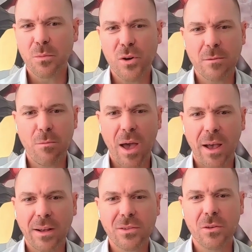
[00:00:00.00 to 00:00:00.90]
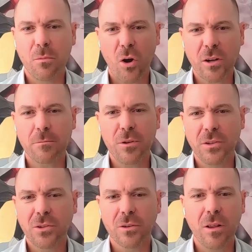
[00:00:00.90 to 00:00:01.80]
to bring back to the
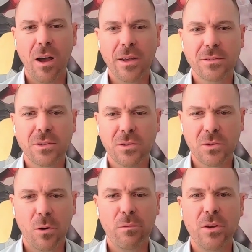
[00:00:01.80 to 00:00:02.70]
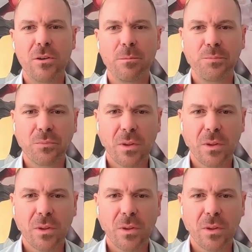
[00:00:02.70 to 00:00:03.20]
marketplace, your clients, to serve them.